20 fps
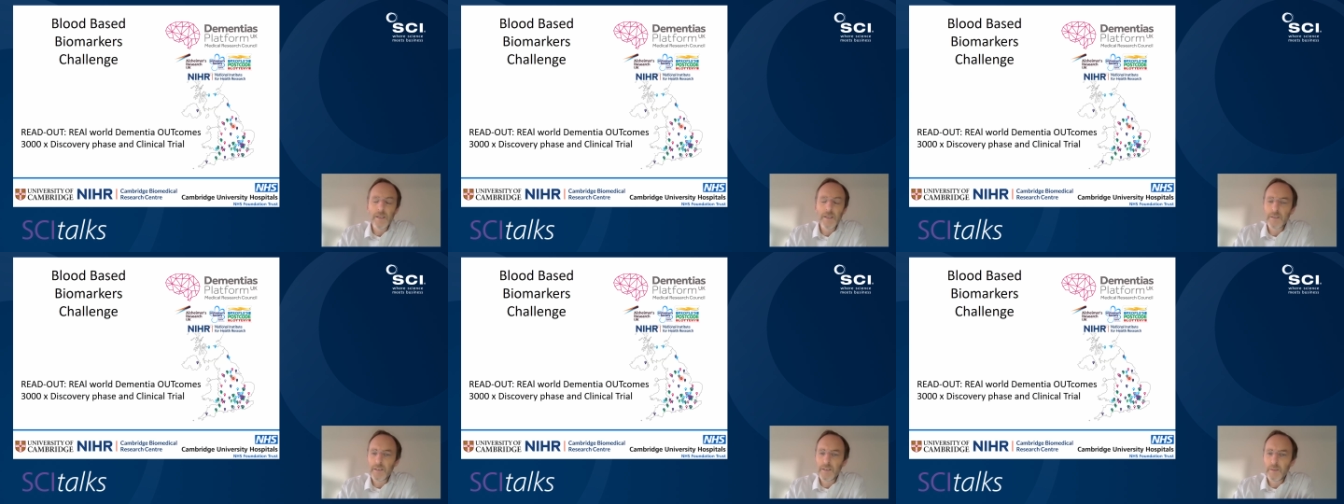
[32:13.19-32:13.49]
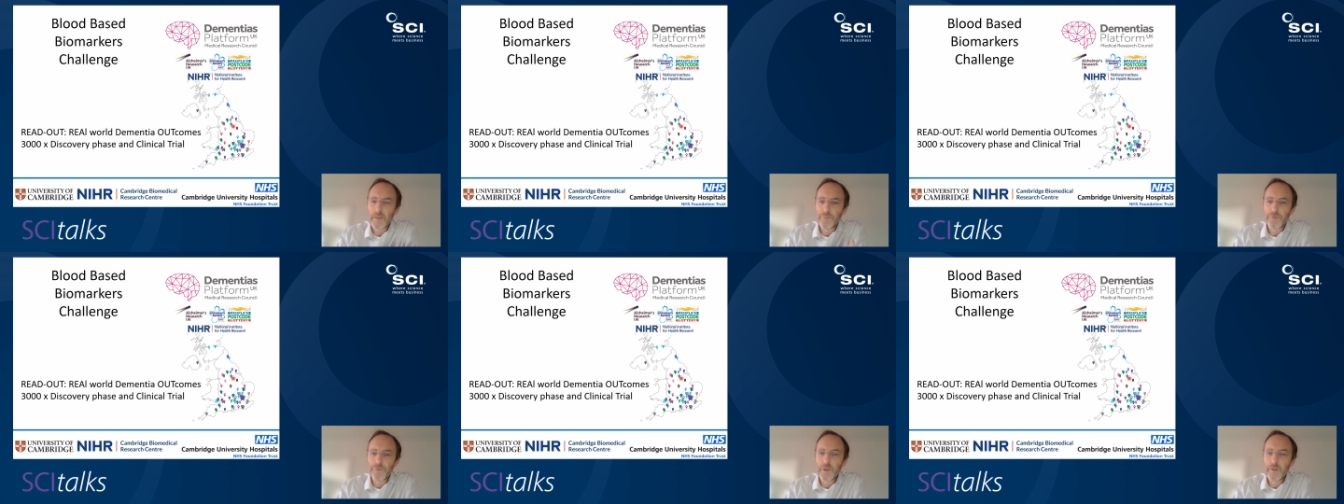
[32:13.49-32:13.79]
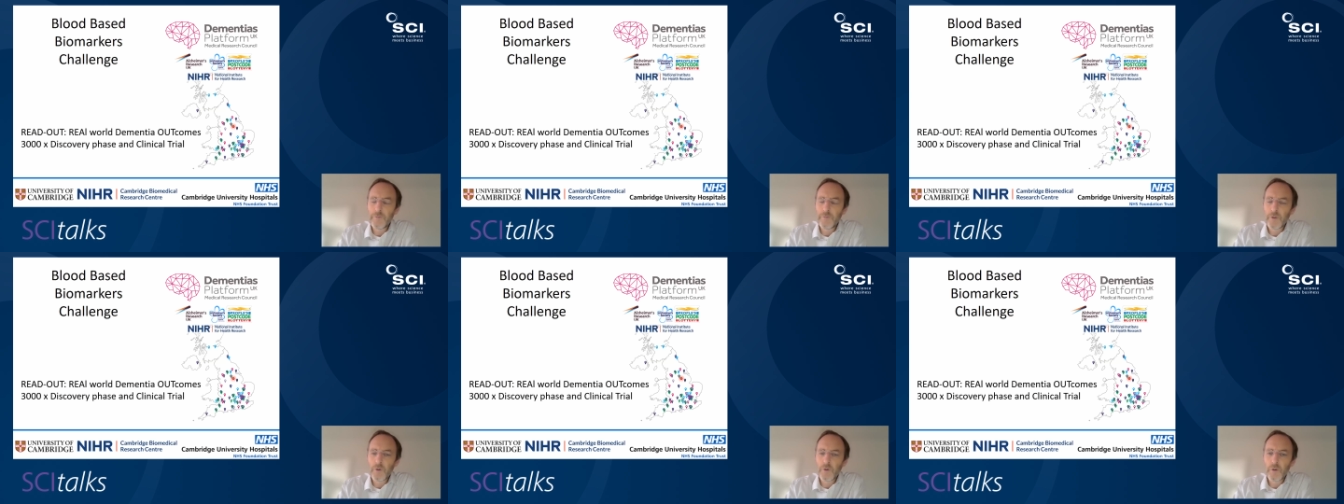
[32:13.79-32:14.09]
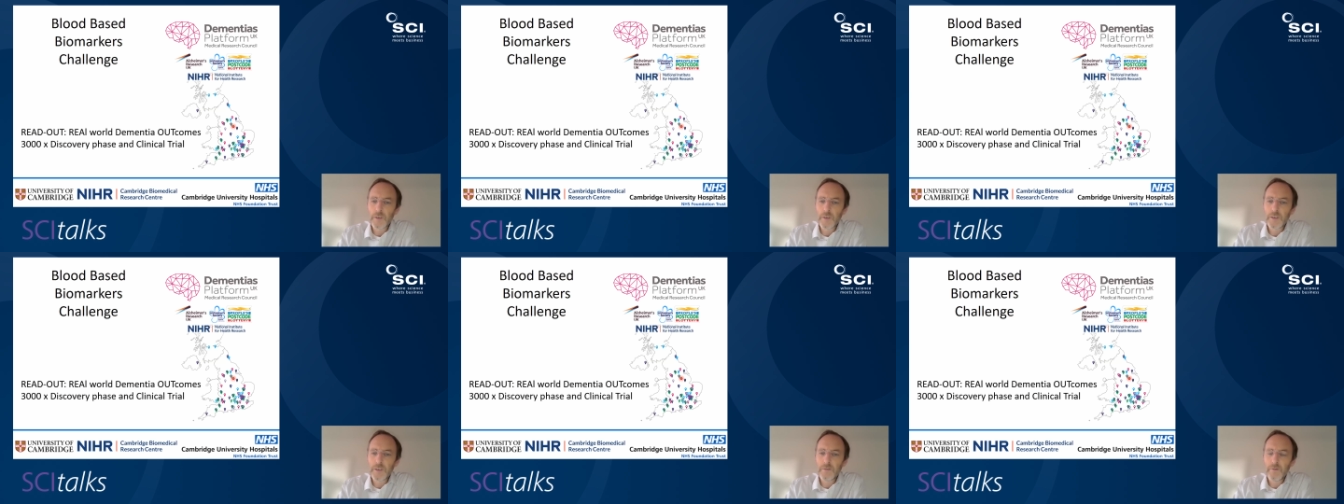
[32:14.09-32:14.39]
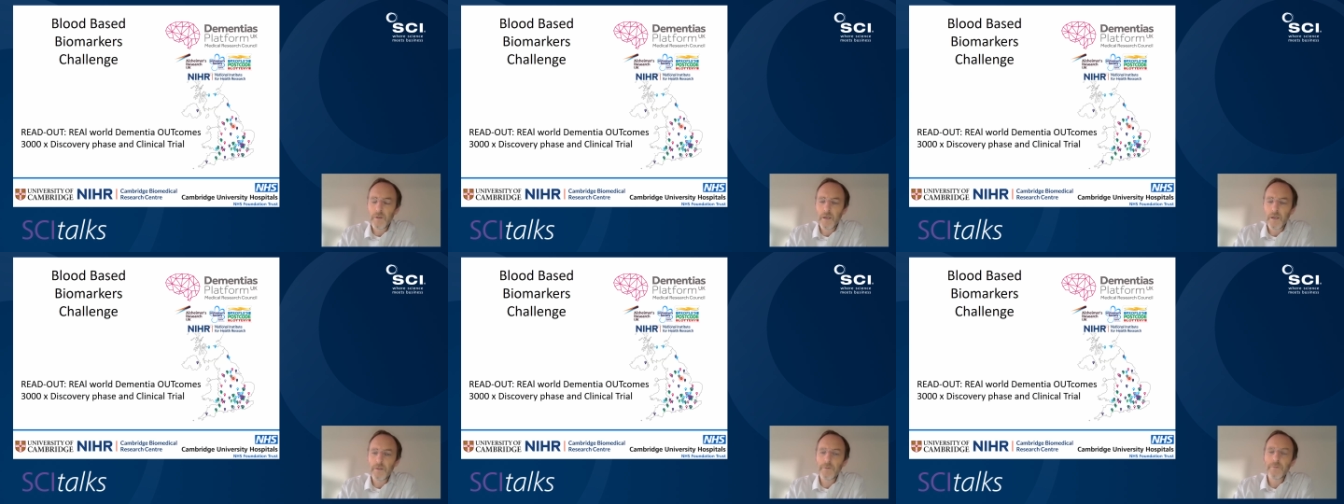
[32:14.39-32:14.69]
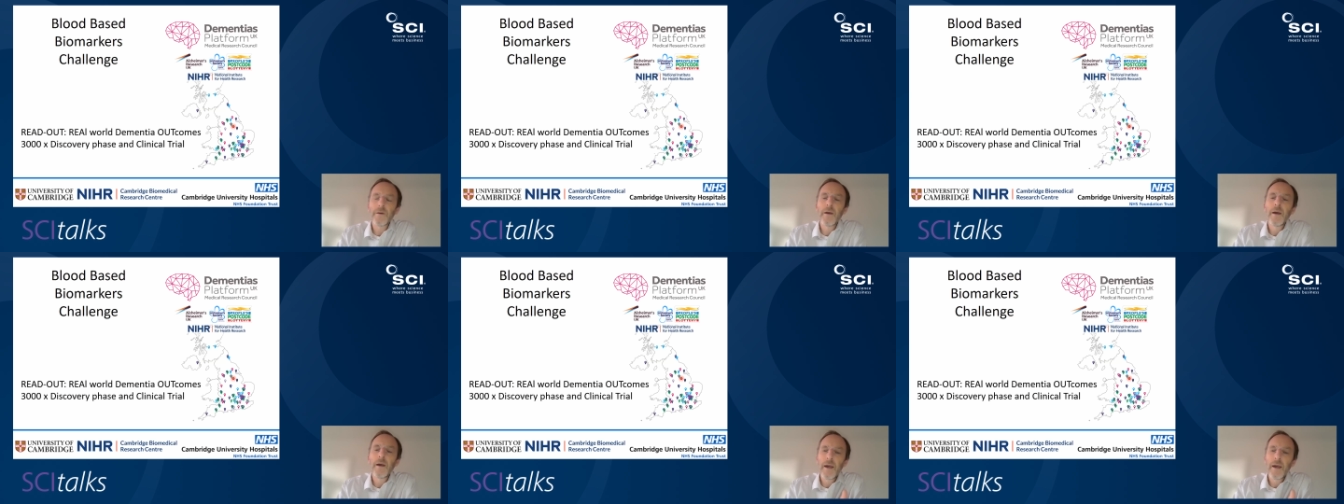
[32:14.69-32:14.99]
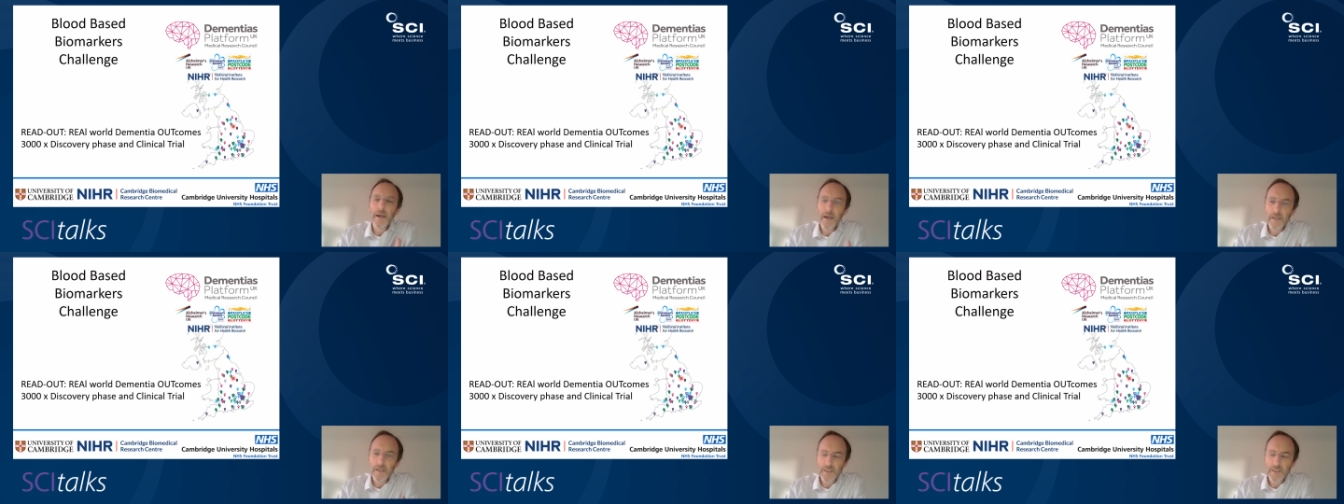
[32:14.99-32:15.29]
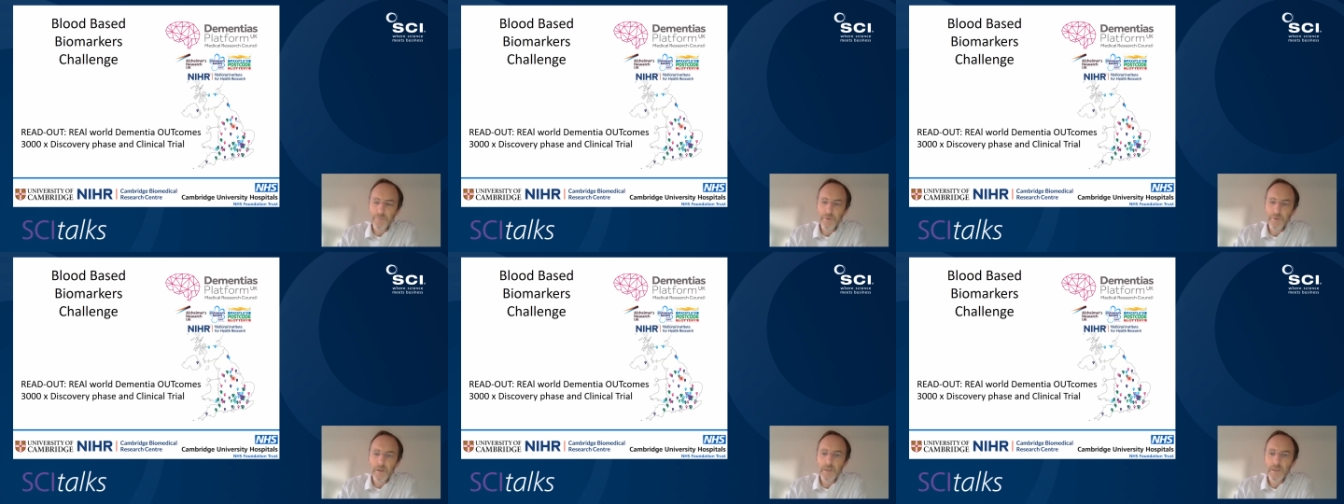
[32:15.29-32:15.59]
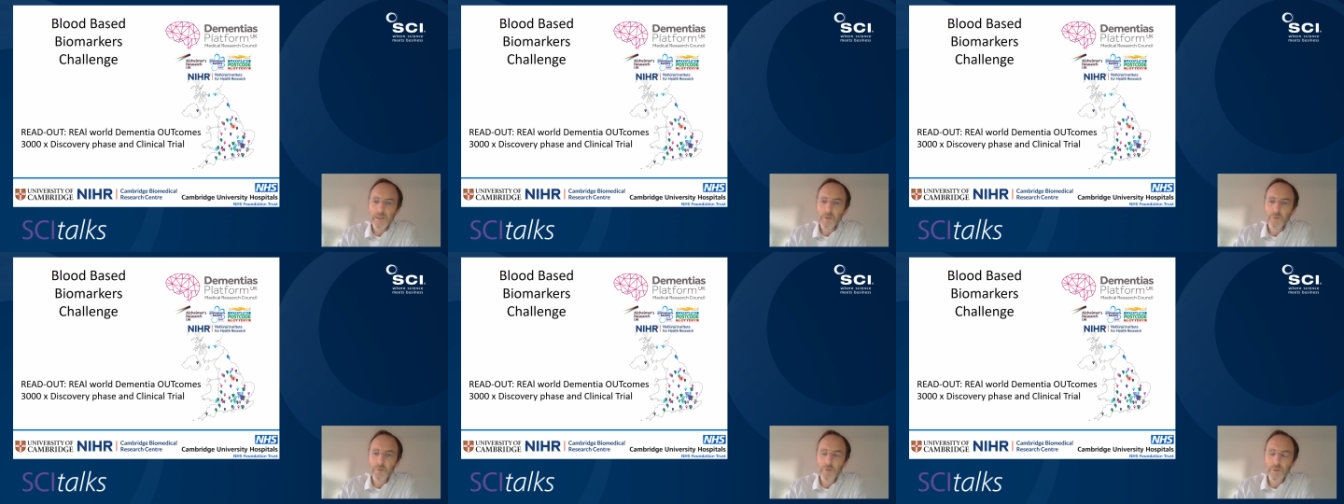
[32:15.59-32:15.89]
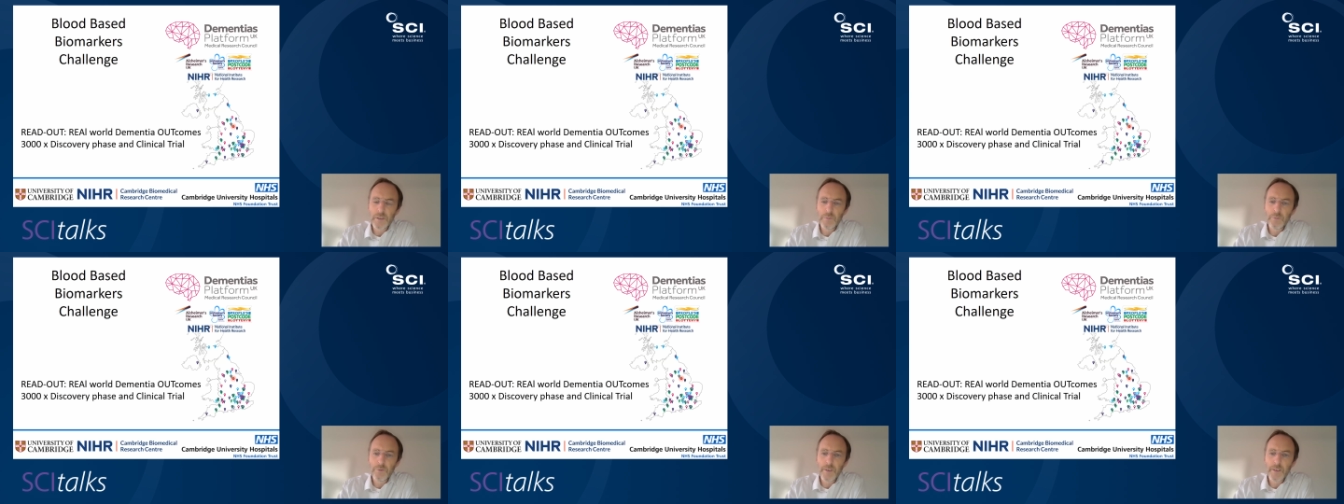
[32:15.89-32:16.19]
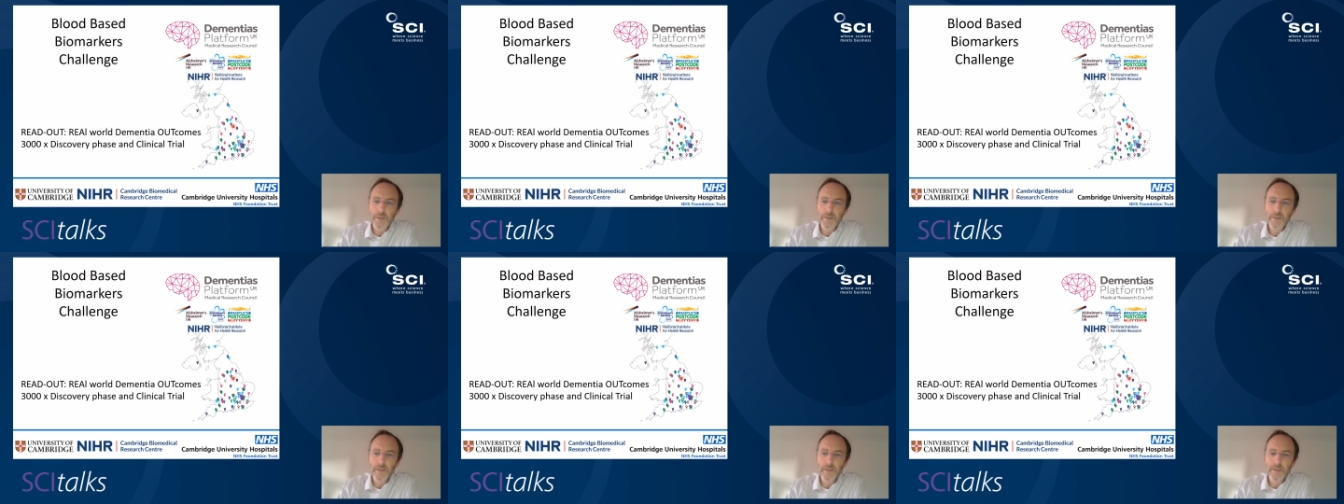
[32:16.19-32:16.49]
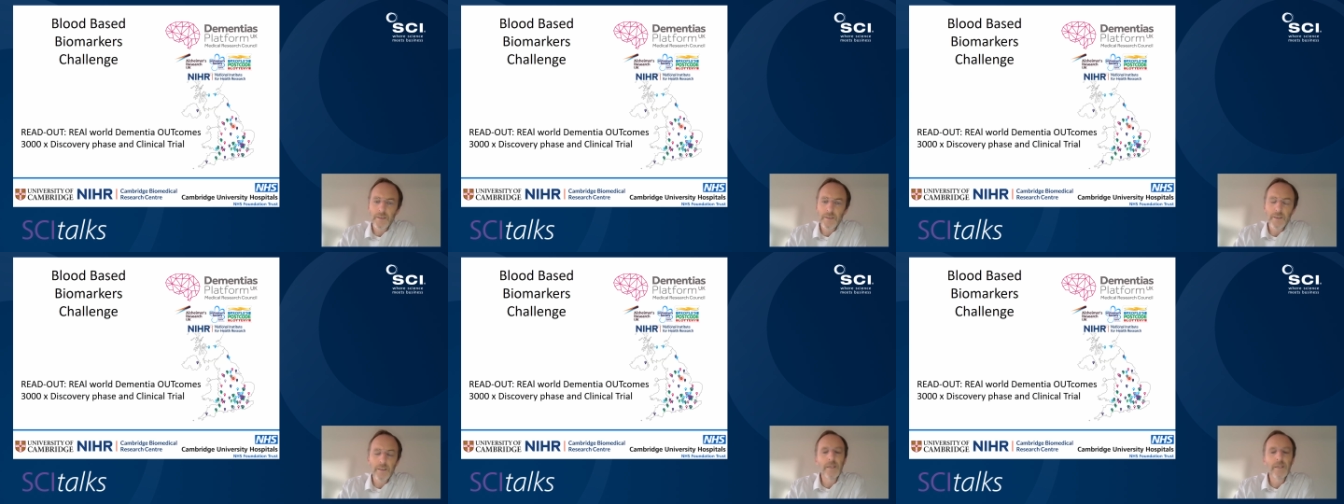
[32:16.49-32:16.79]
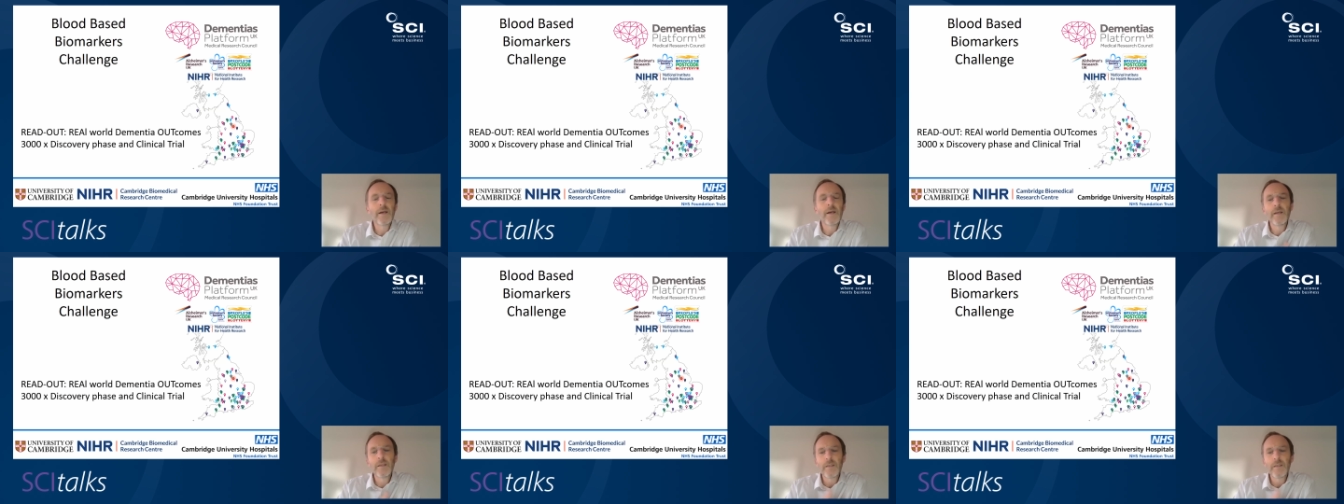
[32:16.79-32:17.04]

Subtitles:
Does it improve your quality of life as opposed to causing more anxiety?